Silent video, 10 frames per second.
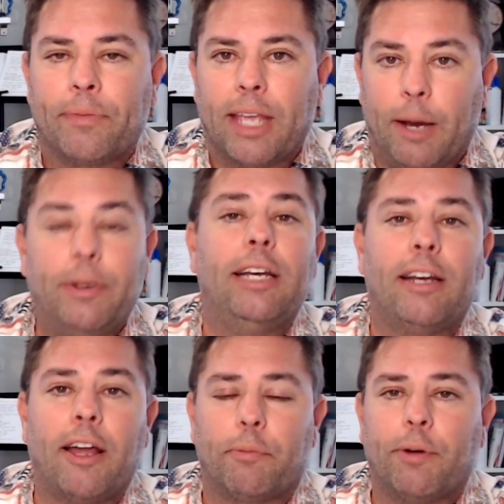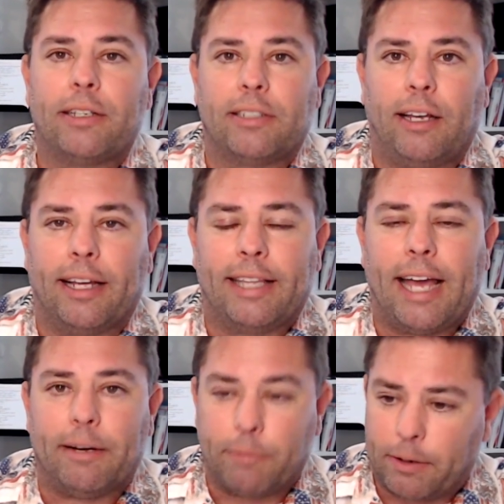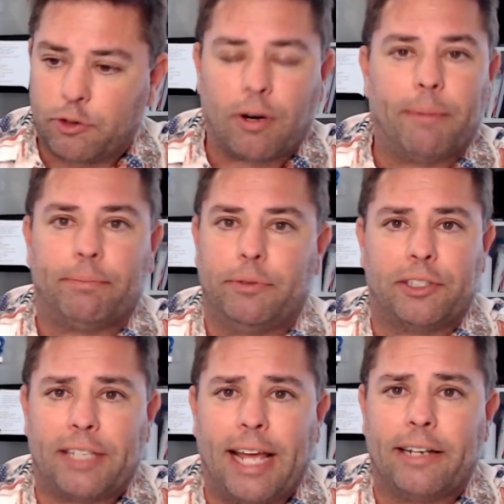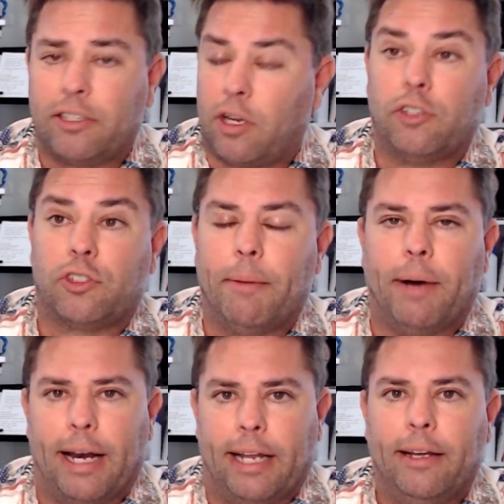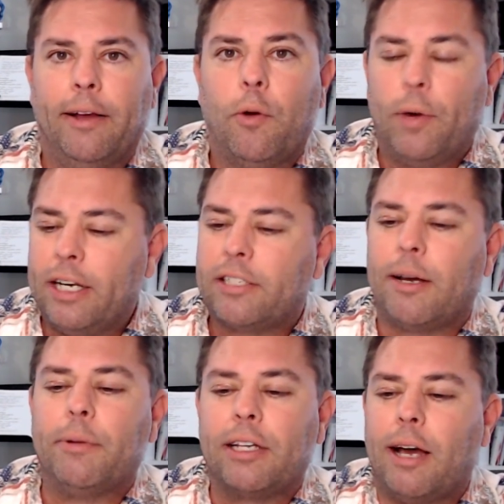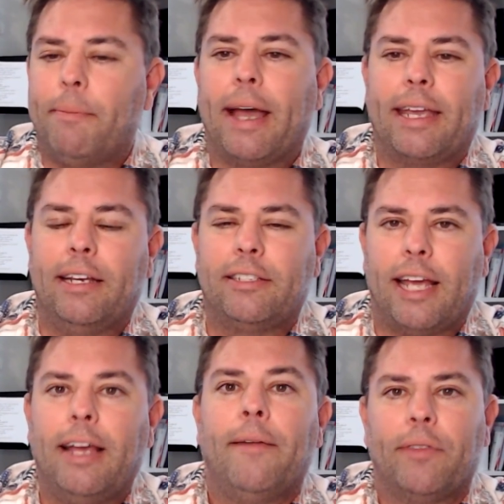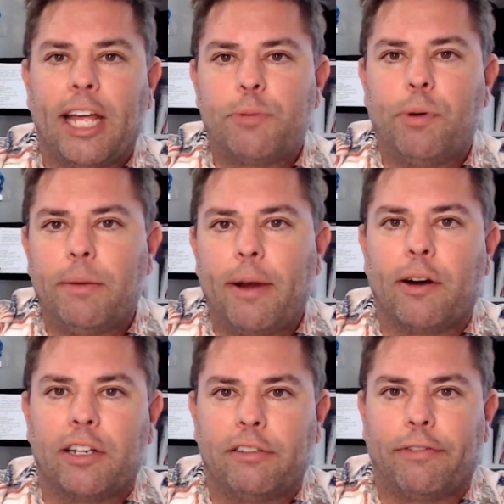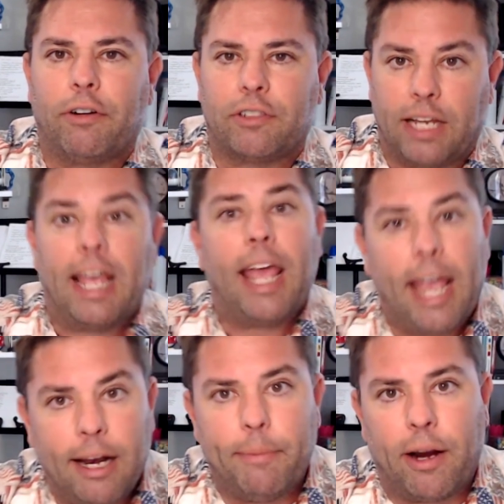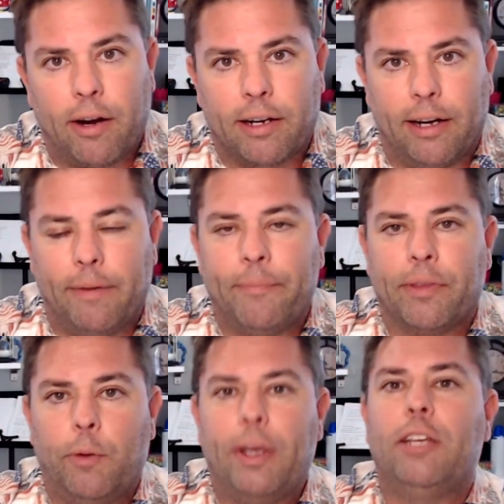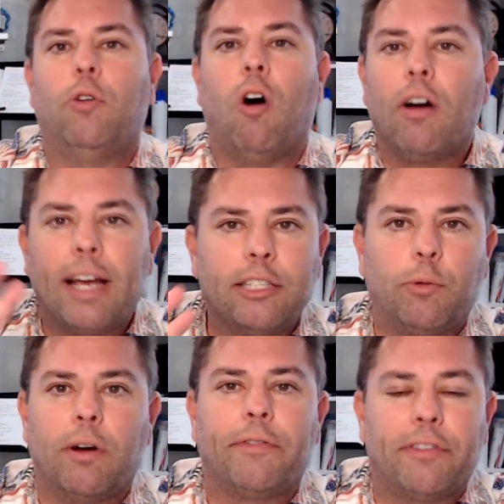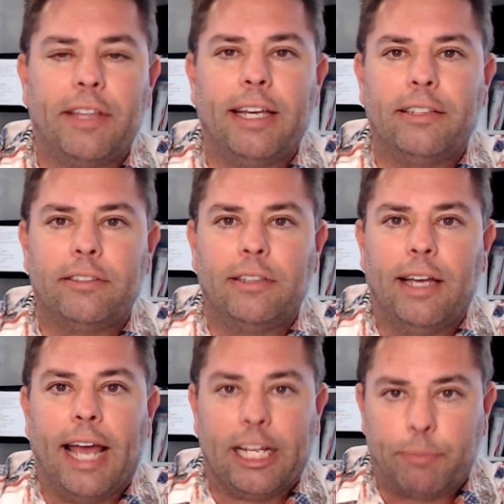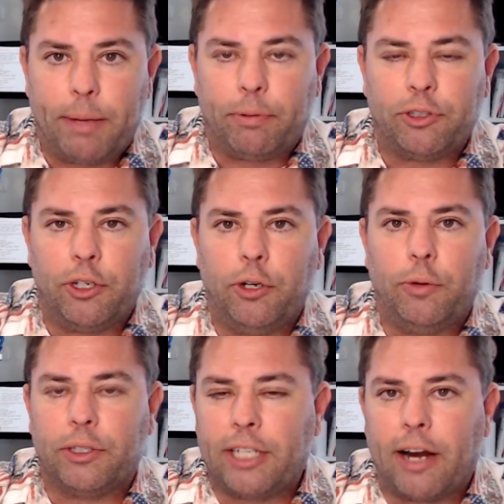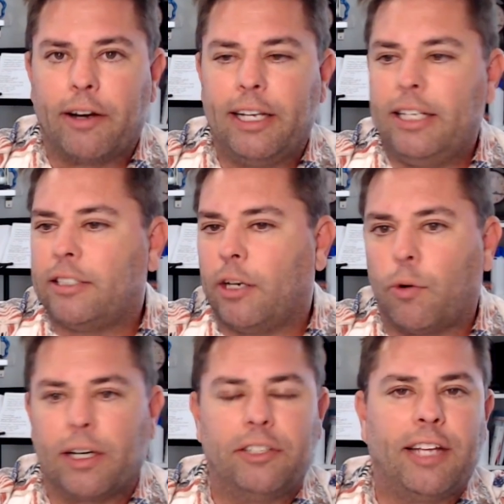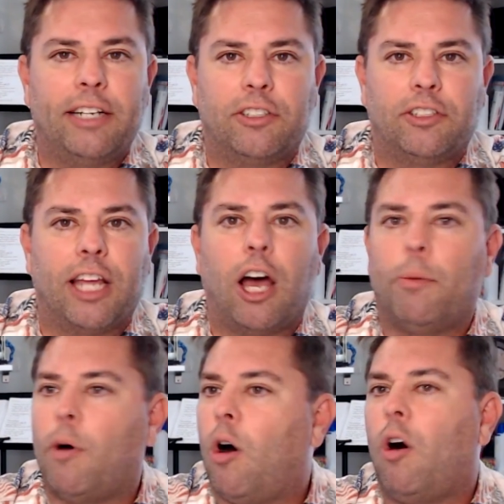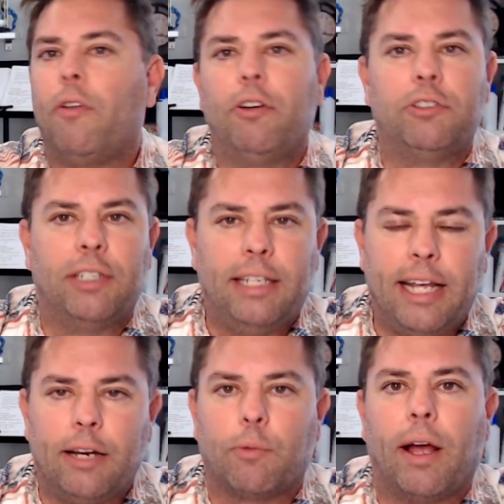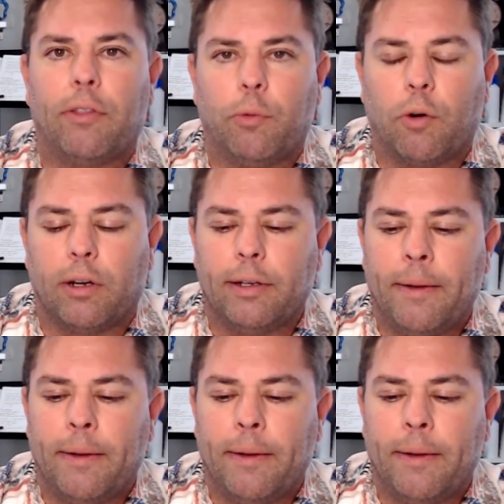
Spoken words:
Yeah, we need another president like that, right? Trump, DeSantis, somebody. We need someone to come back in and say, let's put Americans first in America. We can do all kinds of wonderful things, as people do with charities and organizations, to help all those in need around the world.